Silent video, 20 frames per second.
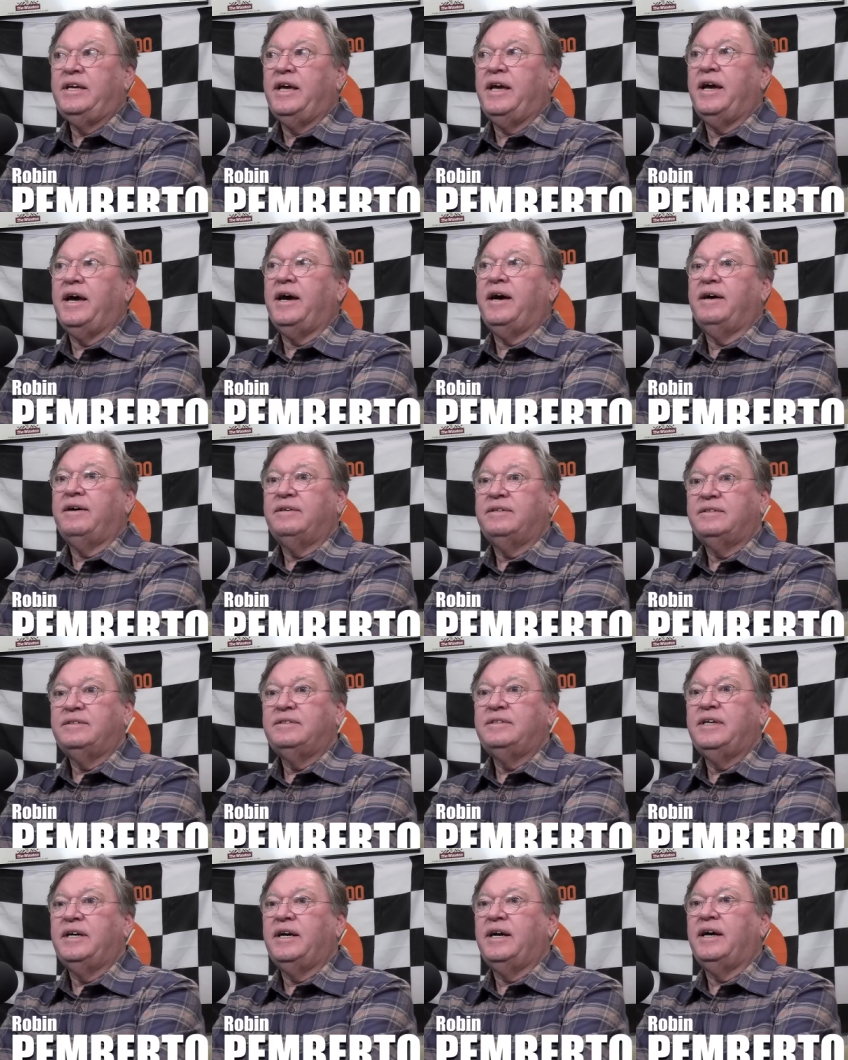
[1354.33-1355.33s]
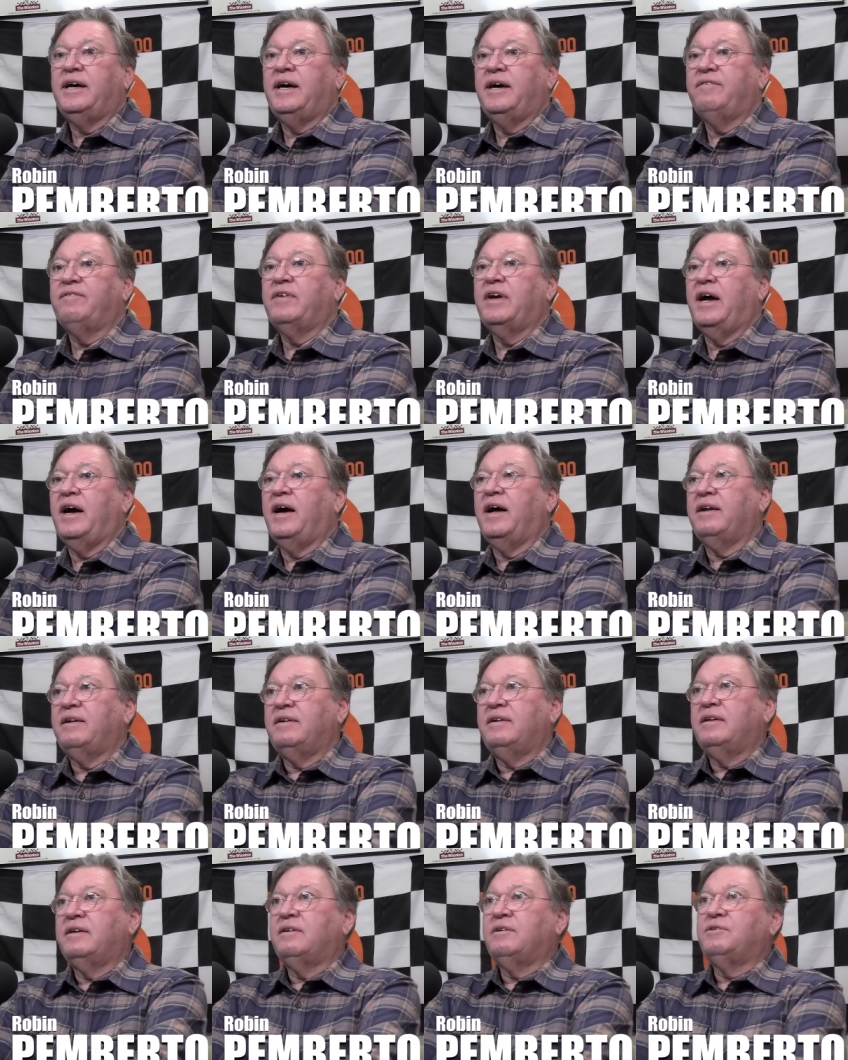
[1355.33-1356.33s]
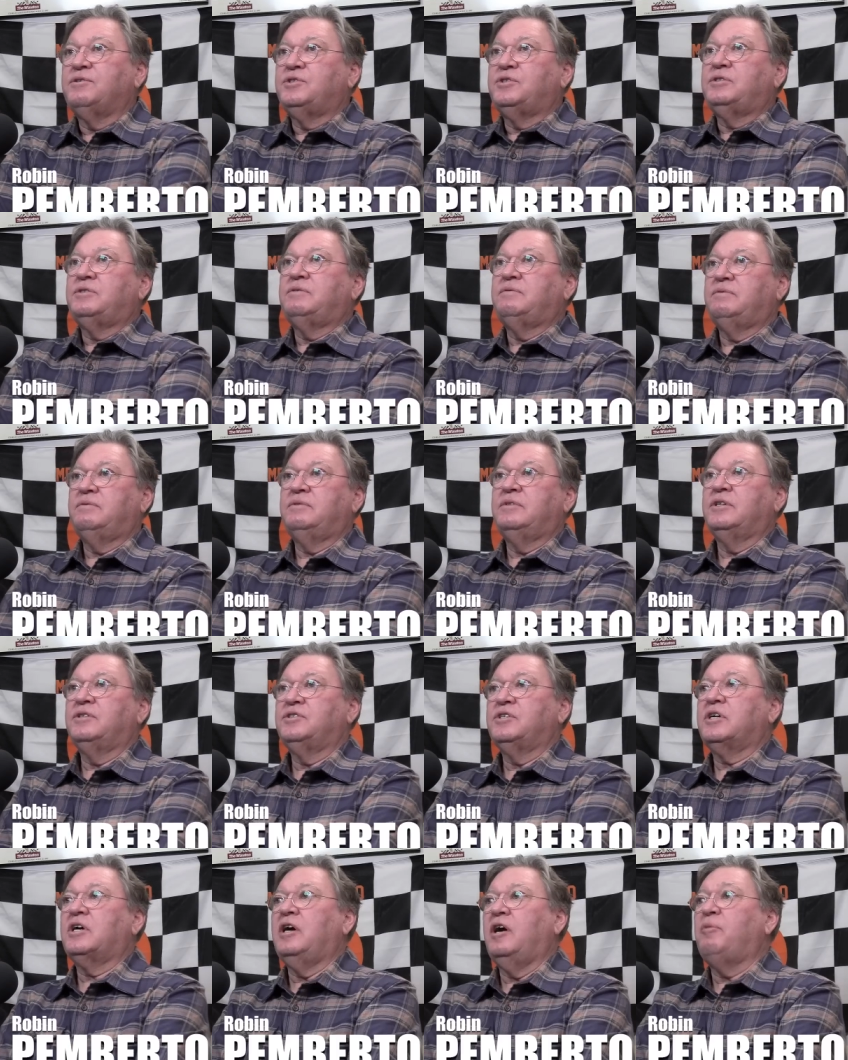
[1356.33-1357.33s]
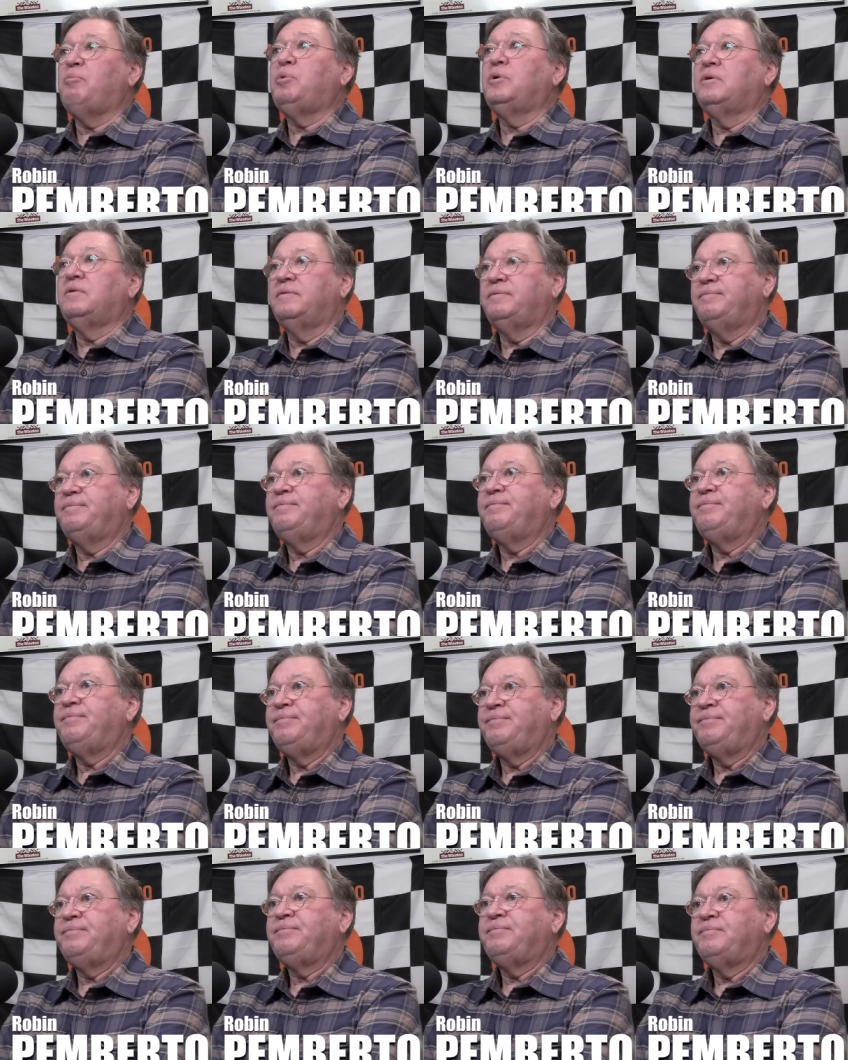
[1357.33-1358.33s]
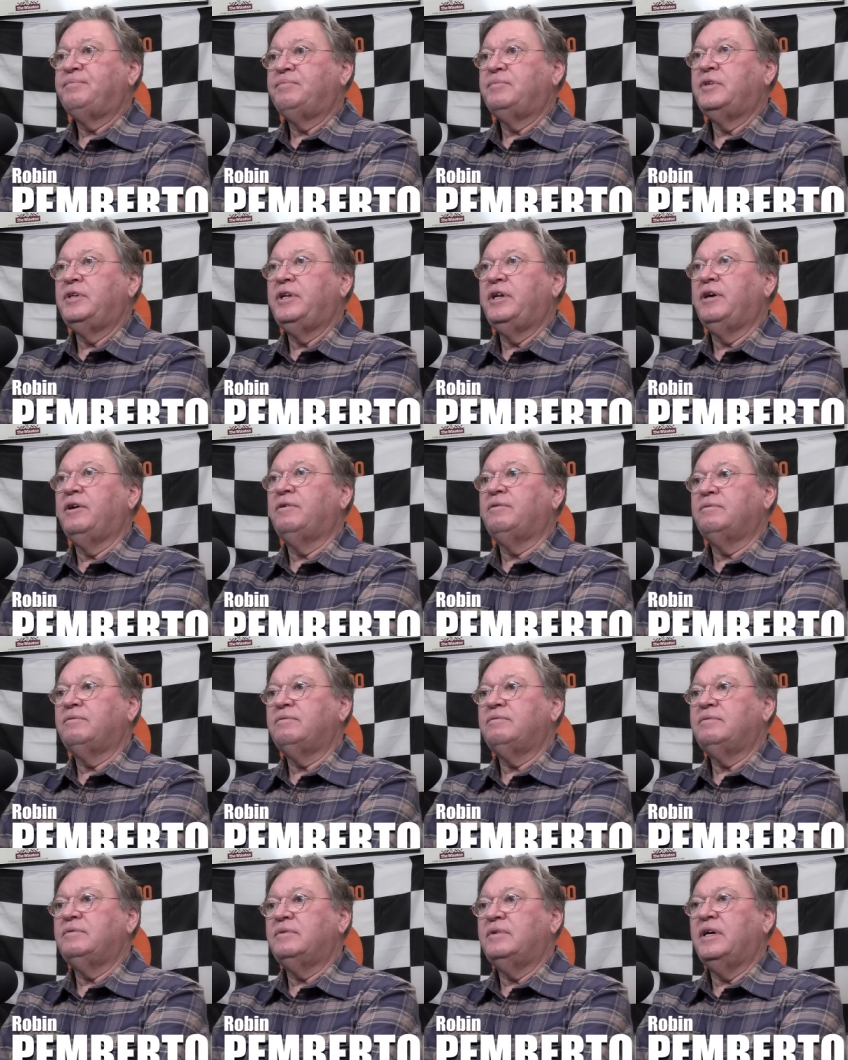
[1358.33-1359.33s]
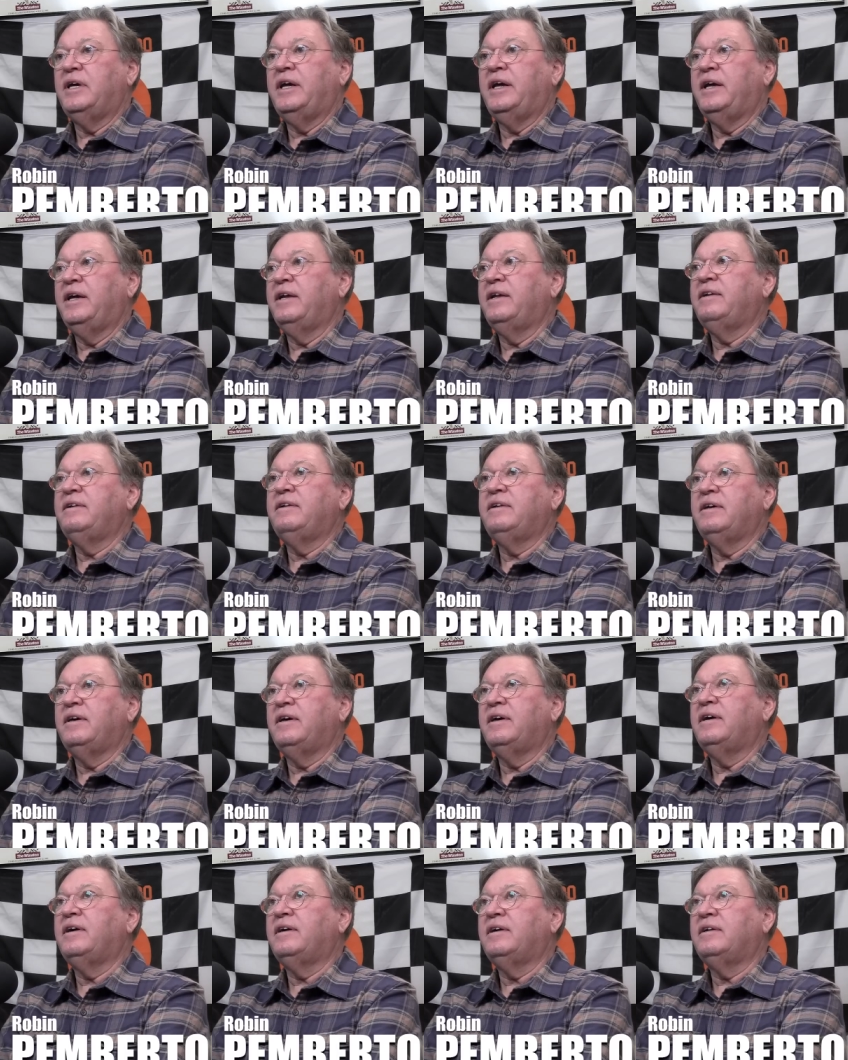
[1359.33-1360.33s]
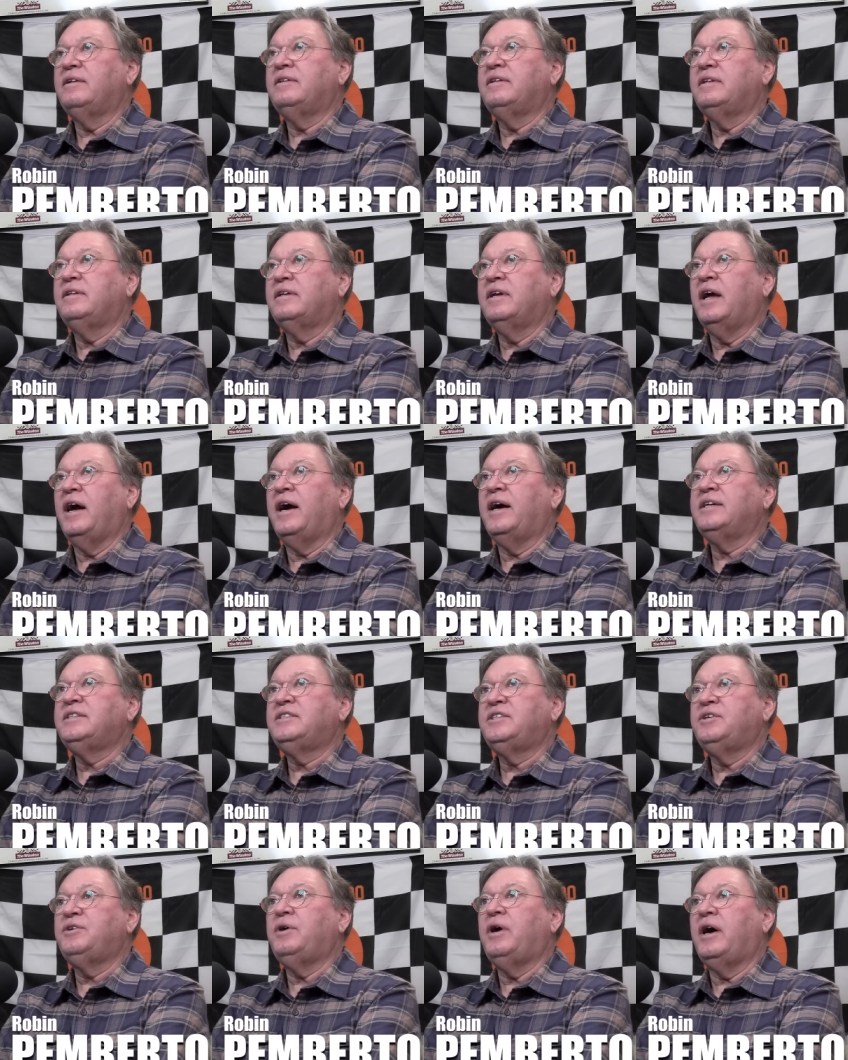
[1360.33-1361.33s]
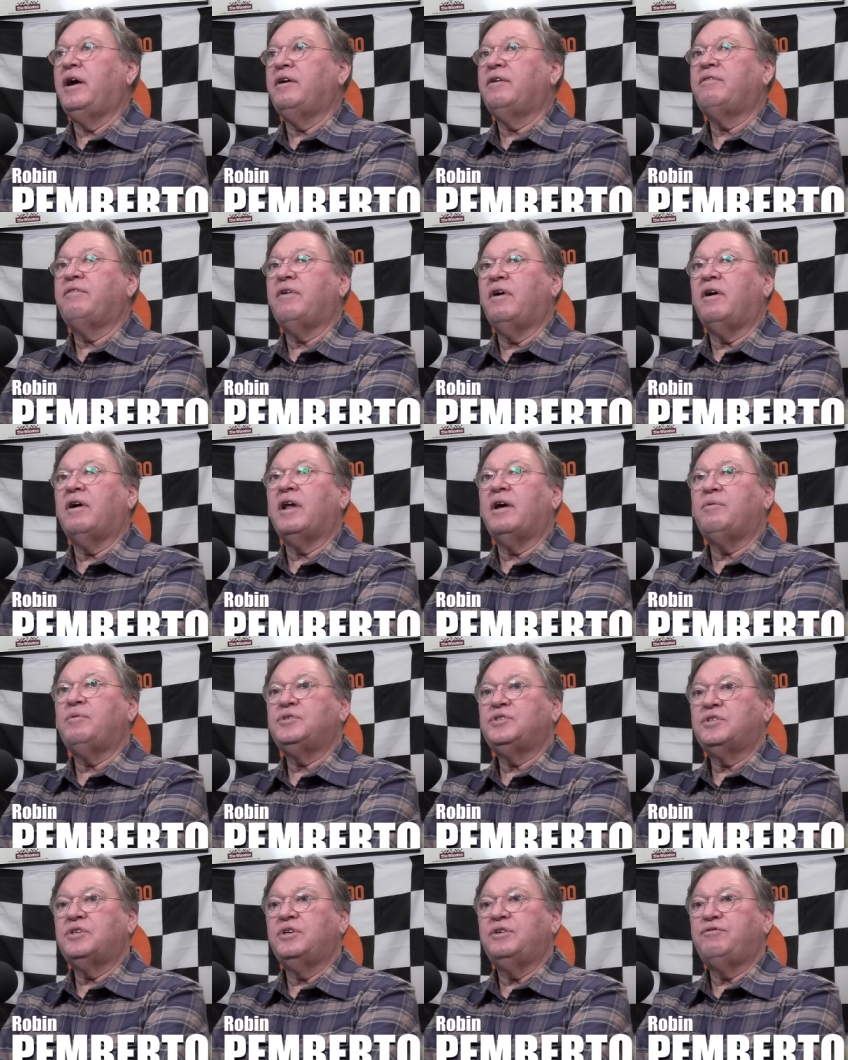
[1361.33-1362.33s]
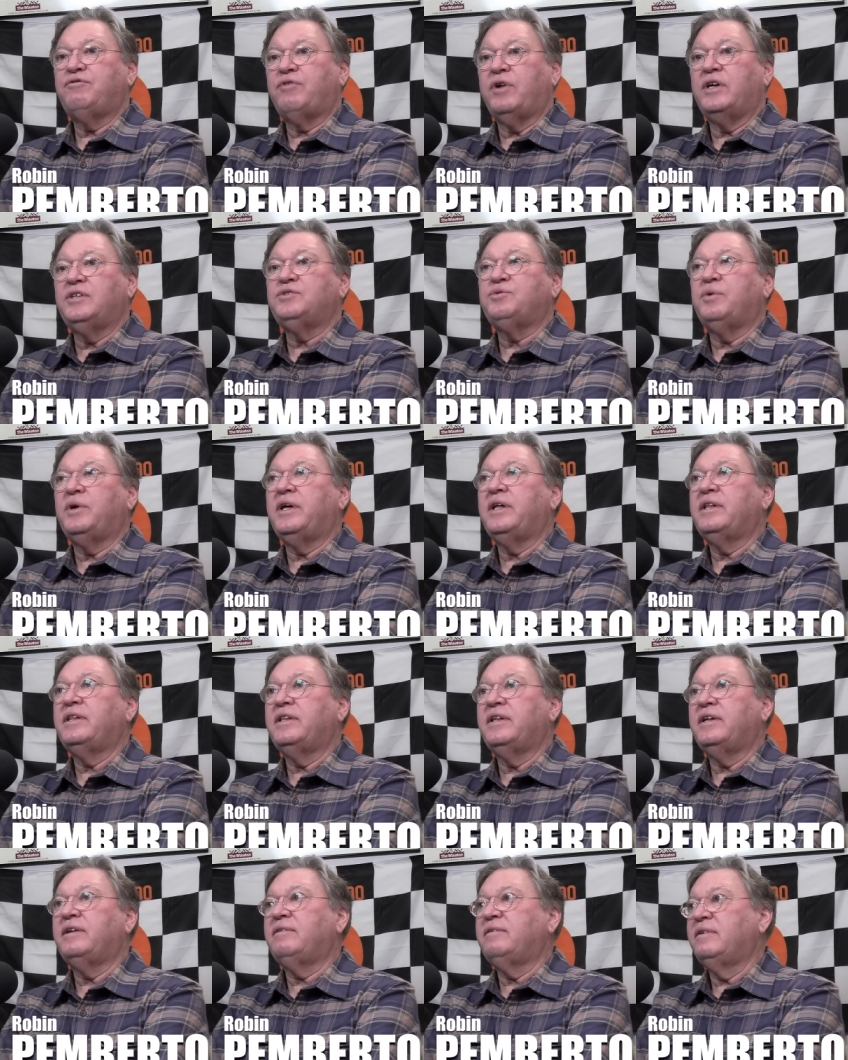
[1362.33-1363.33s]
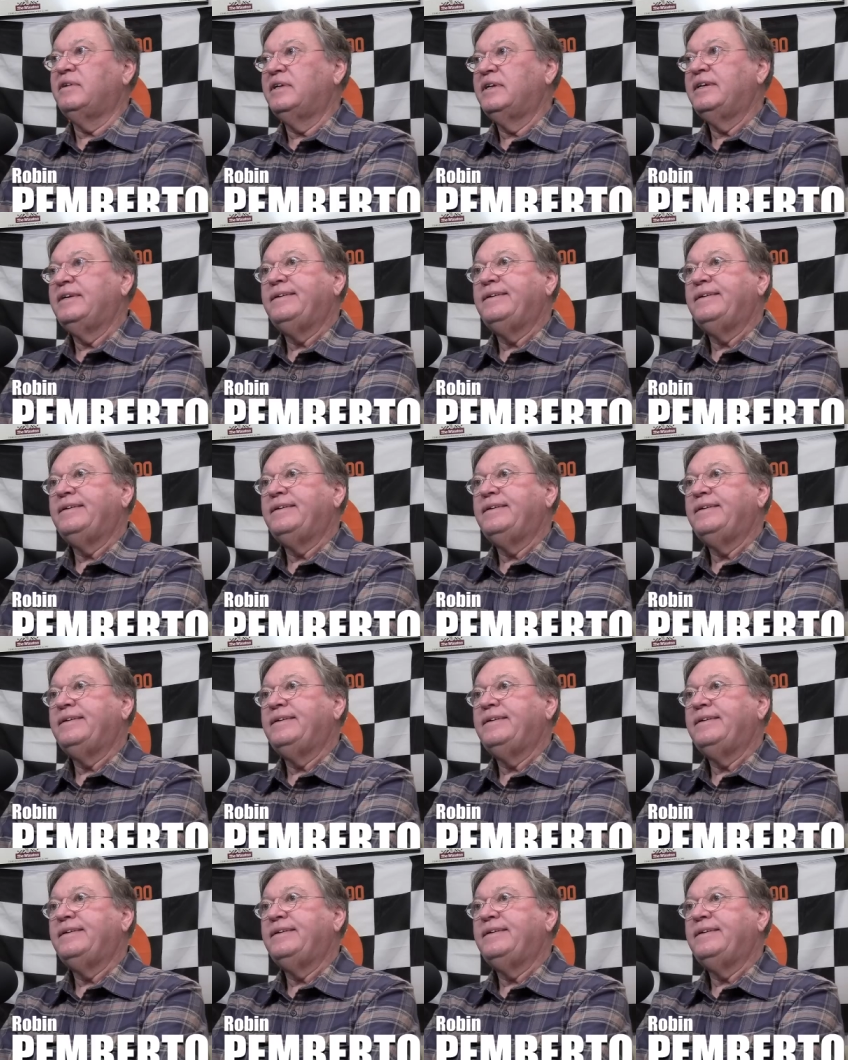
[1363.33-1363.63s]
Yeah, I've got, there's a couple, you know, and guys who I thought I was good friends with that,